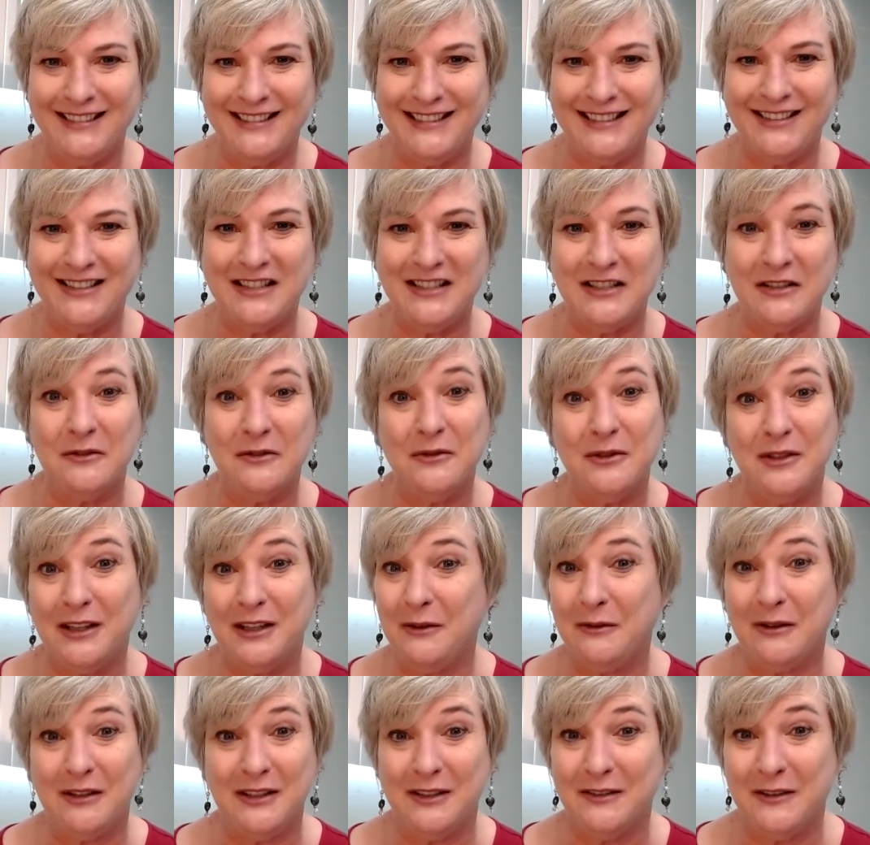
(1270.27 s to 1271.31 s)
So it's a really
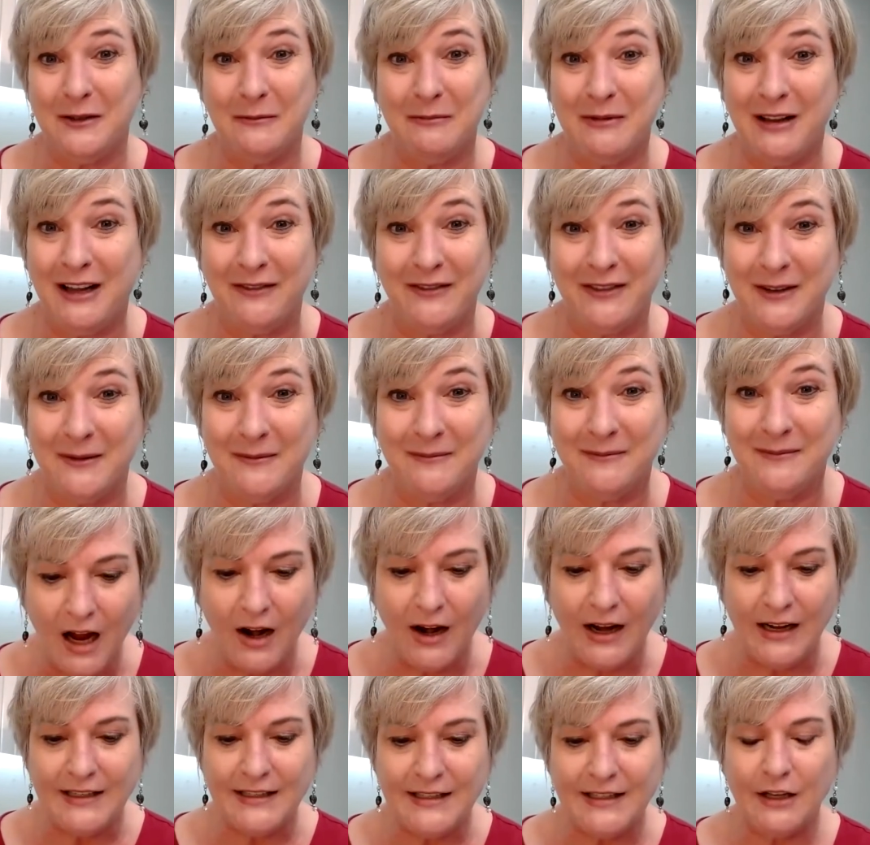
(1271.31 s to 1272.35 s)
wonderful platform. All
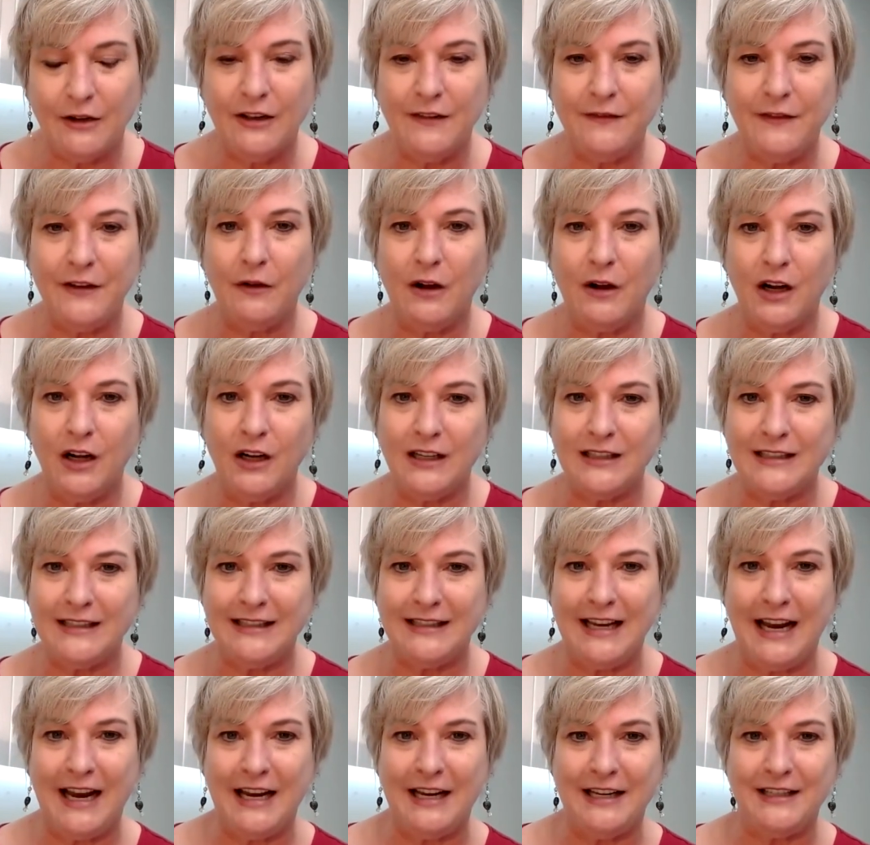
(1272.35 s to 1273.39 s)
right, so if you are on
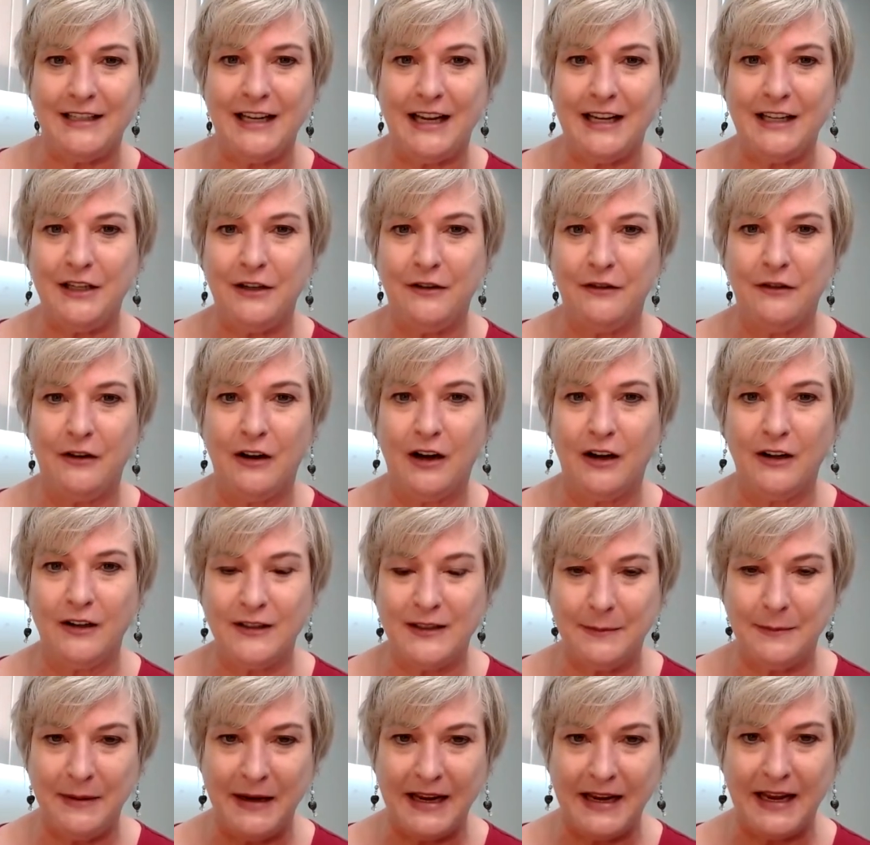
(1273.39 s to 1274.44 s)
stage and you are
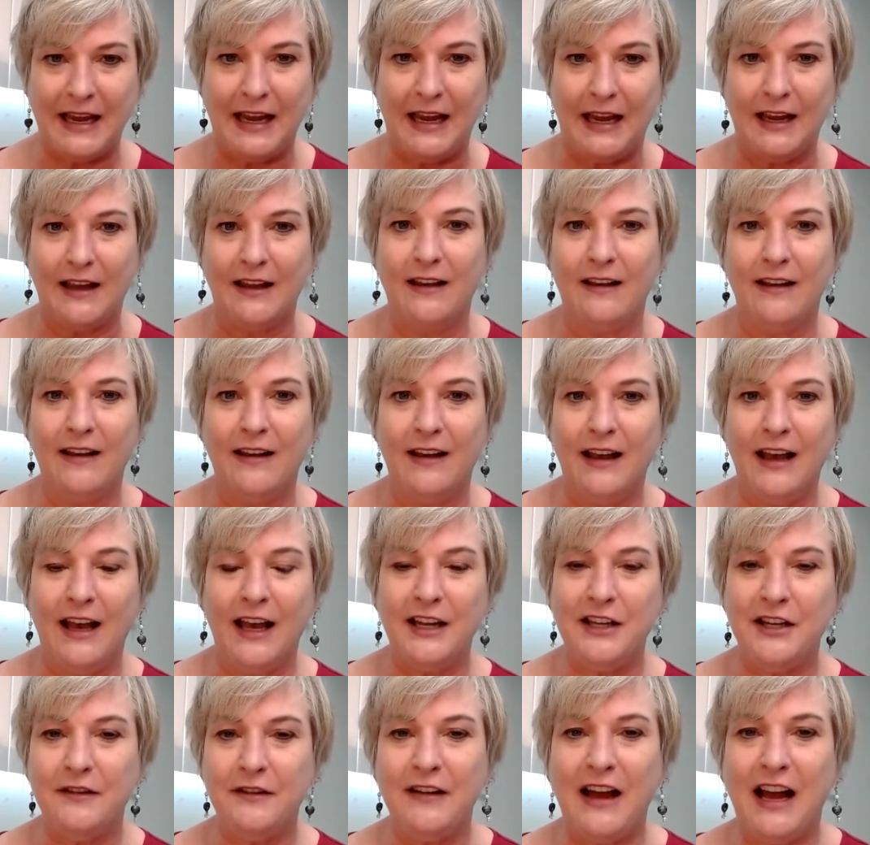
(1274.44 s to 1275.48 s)
speaking
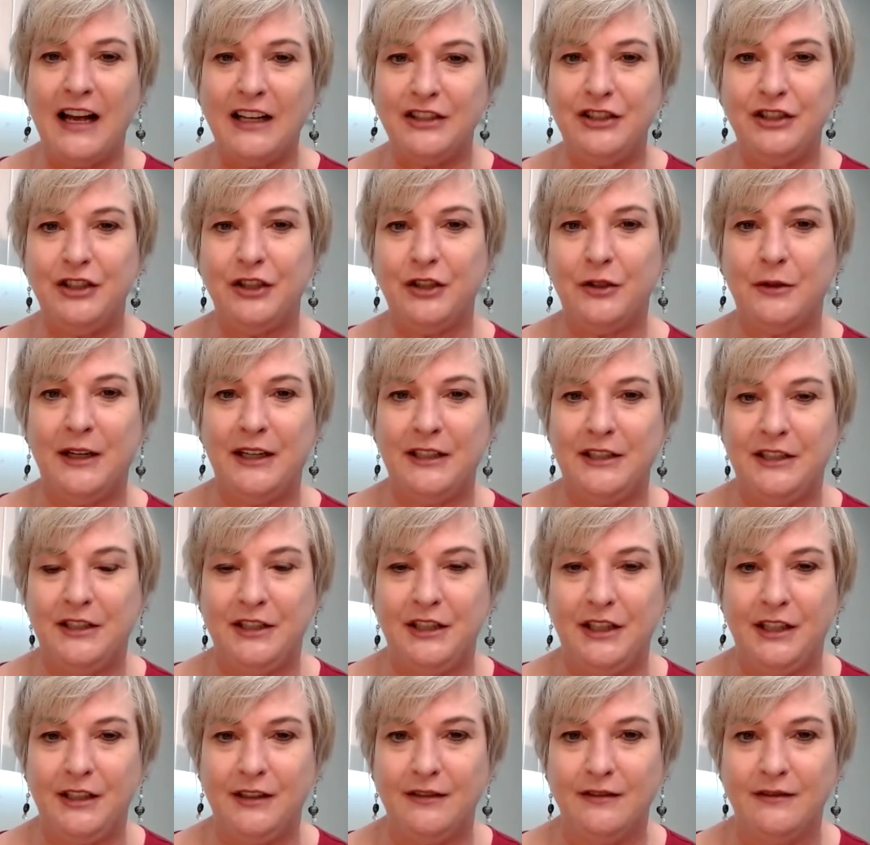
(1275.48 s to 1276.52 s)
and you've asked your
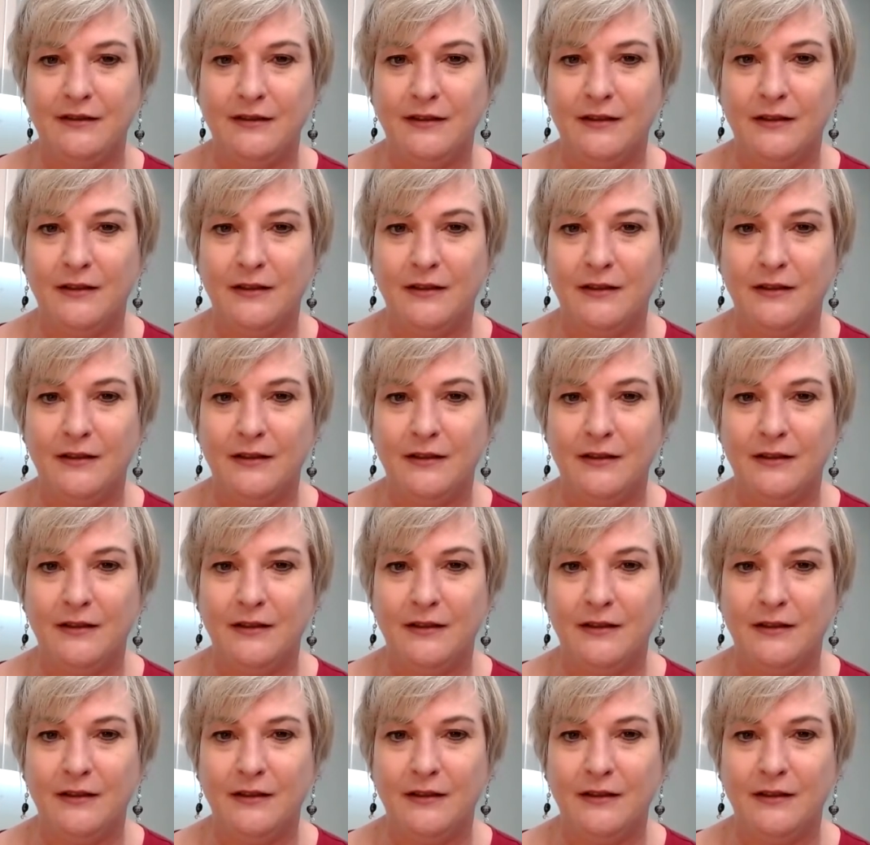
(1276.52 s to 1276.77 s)
question,